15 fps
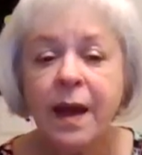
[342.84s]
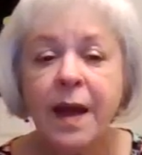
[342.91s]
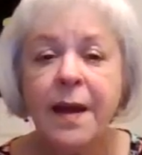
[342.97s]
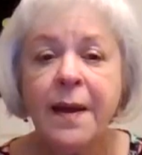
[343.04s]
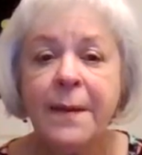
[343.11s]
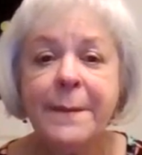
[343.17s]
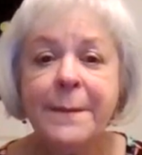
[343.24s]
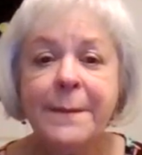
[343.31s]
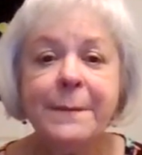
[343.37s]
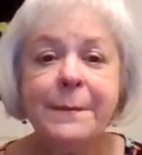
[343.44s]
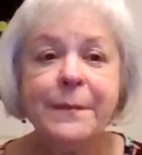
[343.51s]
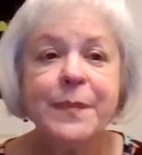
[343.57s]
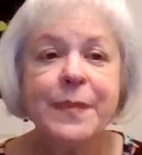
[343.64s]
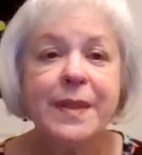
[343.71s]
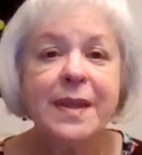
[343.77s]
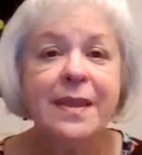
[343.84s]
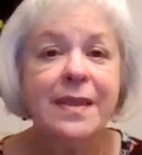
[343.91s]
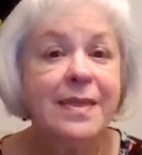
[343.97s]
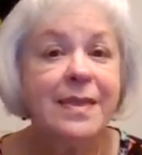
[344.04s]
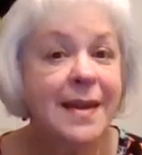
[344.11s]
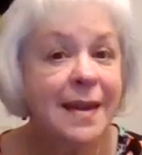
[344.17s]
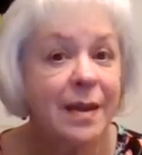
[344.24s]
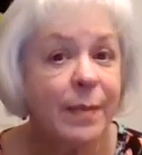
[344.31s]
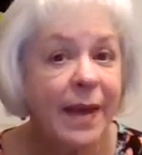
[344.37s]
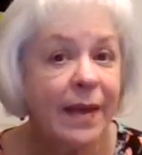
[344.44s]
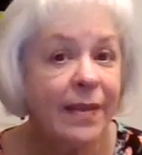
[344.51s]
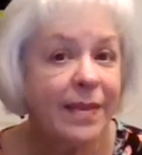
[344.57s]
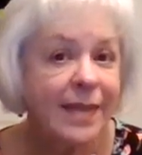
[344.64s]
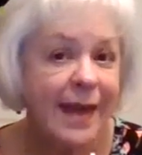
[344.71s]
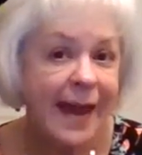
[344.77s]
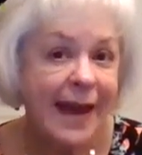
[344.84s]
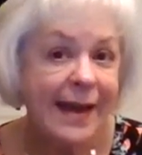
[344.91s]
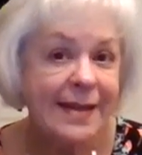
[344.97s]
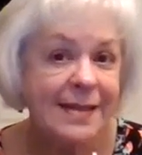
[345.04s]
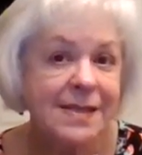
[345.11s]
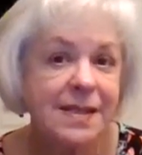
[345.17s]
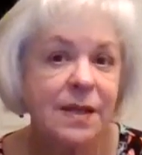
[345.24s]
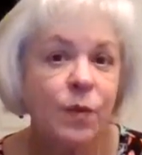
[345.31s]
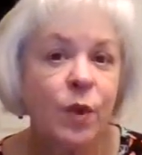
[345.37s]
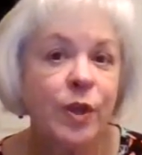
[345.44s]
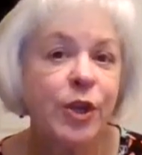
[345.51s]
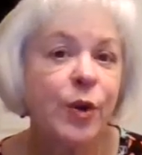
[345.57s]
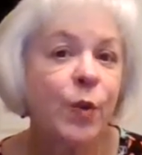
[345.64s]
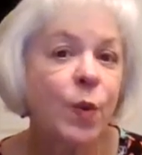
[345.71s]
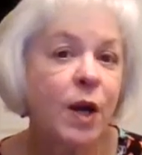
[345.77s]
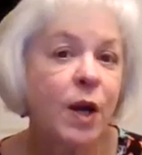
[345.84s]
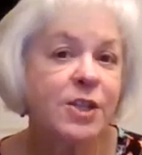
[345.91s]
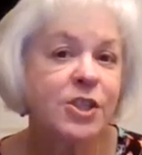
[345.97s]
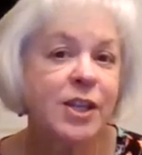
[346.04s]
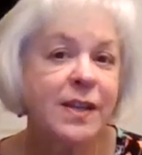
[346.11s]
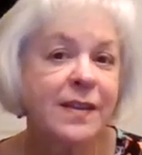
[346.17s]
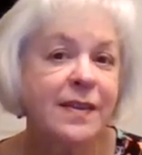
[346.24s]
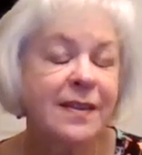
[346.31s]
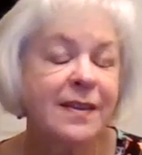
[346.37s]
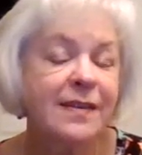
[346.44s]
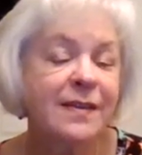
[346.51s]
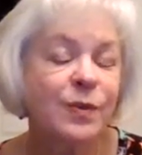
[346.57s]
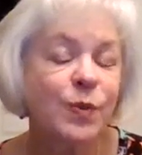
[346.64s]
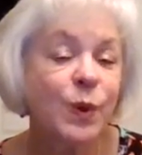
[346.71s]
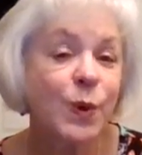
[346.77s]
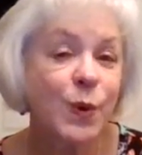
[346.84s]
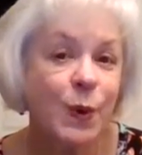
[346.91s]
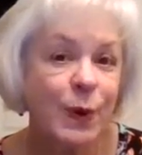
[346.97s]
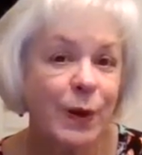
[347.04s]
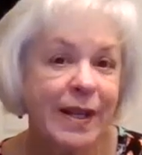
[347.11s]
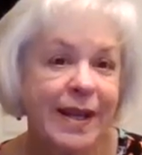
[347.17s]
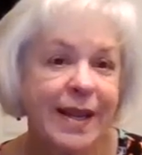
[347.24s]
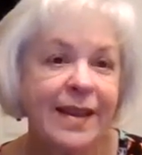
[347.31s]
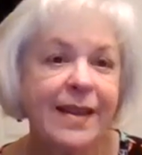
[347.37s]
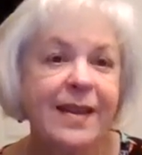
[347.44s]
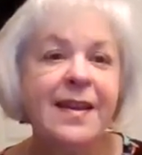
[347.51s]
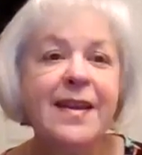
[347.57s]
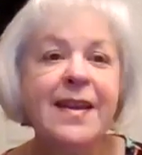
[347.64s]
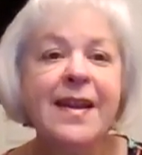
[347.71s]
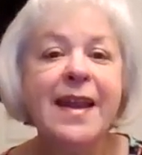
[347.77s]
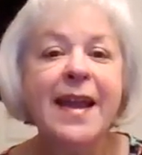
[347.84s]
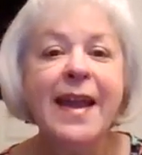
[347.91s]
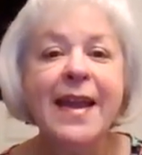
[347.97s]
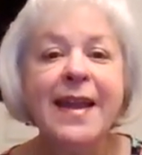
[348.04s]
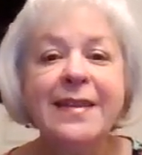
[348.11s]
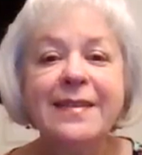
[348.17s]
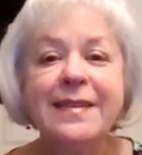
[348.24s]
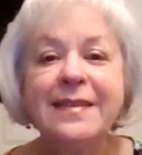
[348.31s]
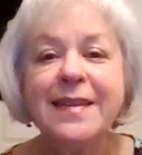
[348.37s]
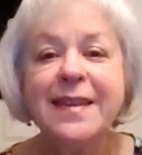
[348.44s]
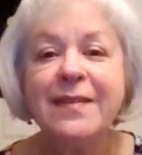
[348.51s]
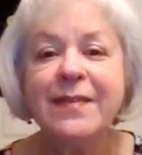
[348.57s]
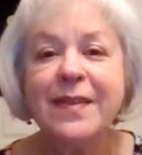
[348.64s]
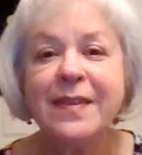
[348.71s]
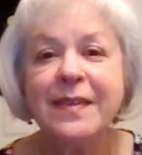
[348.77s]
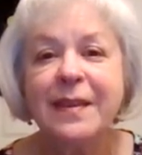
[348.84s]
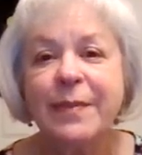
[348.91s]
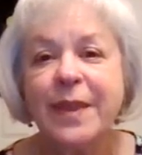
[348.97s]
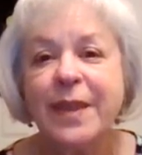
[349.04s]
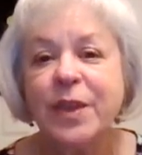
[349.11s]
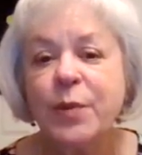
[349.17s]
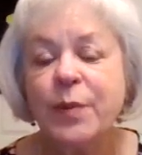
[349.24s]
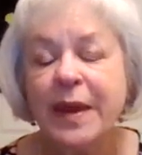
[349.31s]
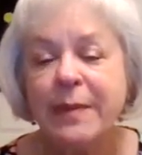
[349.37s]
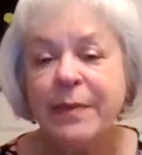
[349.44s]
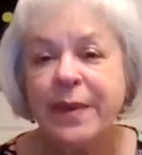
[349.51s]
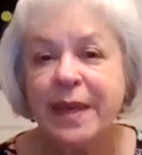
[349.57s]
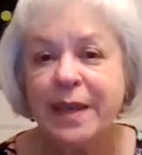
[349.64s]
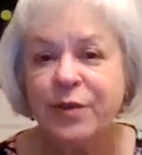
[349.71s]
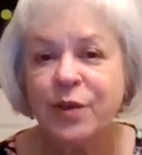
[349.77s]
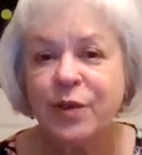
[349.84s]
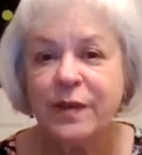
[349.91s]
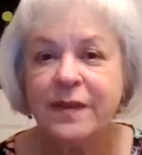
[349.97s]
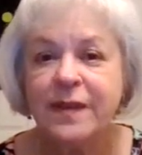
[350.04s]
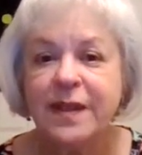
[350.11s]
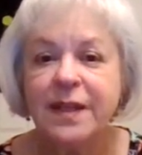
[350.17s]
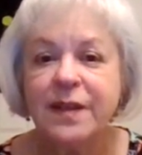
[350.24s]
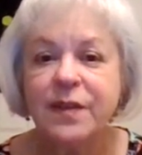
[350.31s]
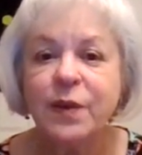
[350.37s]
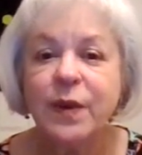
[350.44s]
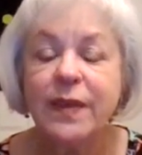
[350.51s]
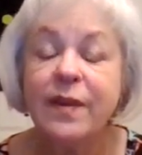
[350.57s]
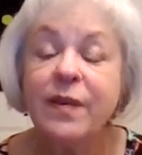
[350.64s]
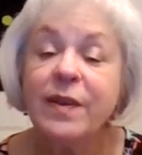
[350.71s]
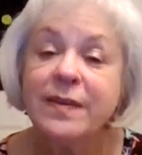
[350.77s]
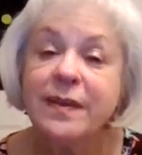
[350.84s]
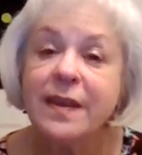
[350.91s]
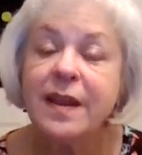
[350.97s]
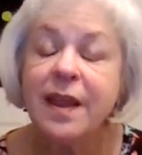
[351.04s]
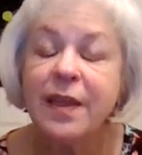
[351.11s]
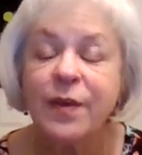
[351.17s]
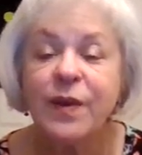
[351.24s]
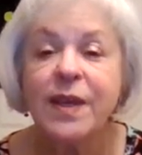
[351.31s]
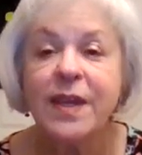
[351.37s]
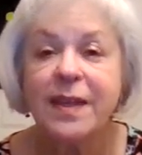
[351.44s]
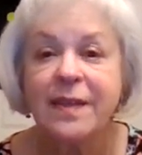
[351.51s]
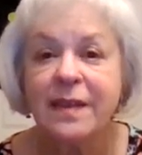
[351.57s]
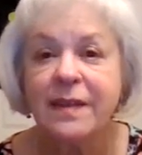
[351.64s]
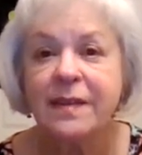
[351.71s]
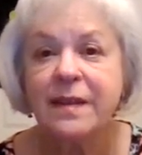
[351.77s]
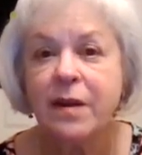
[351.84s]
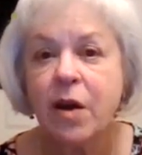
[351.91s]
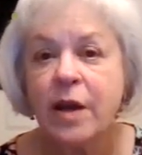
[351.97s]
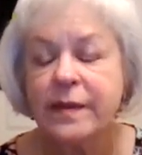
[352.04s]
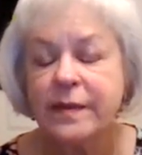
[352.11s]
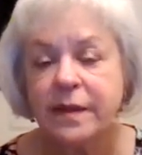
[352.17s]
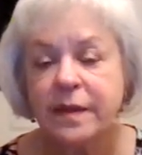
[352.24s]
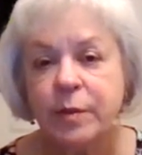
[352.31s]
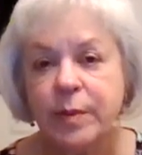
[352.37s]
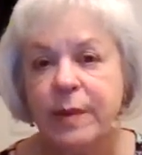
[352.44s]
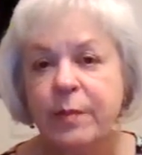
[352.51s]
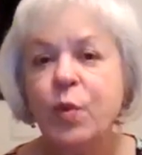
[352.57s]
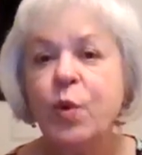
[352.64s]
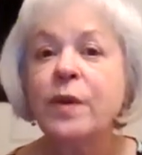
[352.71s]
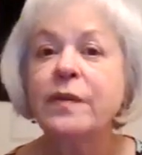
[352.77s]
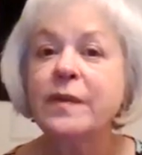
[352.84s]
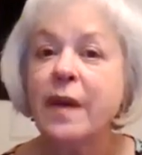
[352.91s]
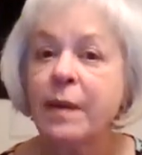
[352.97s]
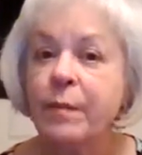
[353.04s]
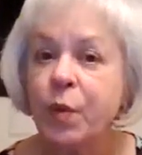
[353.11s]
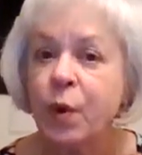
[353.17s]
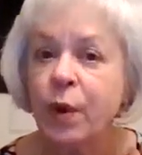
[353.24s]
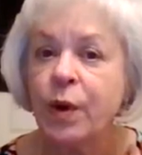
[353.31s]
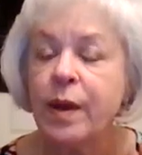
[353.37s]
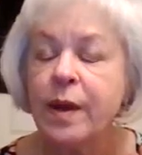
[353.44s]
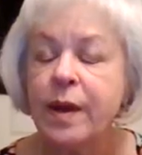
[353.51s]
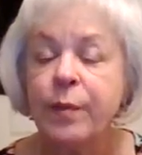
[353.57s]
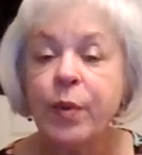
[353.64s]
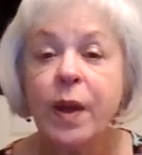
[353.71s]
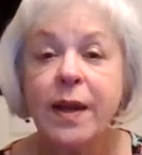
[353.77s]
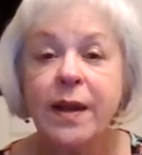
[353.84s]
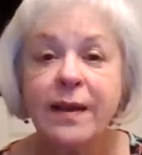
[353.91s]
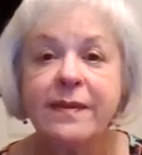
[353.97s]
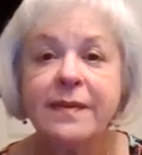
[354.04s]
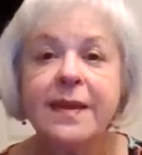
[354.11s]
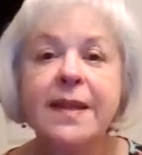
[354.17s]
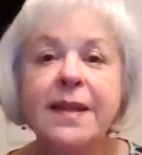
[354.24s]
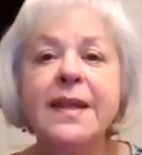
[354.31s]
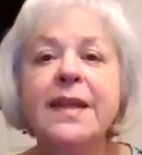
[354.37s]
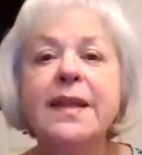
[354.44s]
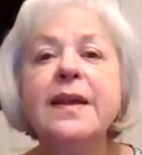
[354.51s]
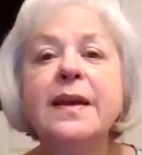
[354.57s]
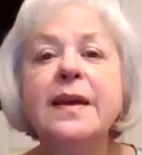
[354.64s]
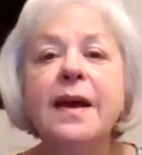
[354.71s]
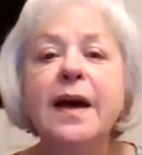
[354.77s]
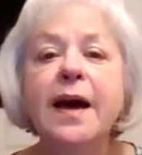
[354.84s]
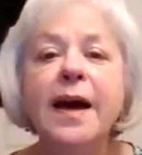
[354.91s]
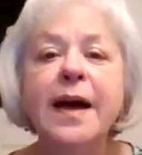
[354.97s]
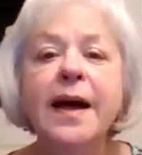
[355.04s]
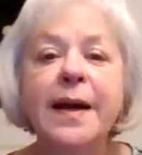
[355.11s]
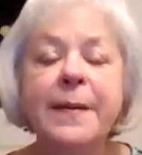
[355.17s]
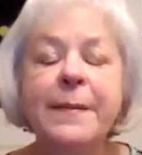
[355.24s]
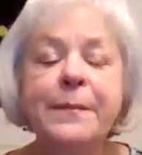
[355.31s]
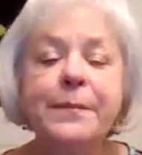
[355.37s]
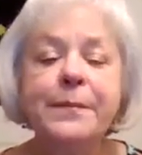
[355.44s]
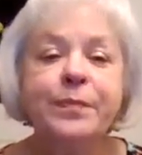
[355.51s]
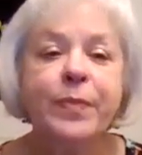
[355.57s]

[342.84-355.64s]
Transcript: um, think about that while you're watching this recording and see if it's something you might be interested in doing. There is another kit that costs a little bit more, has got more products in it, um,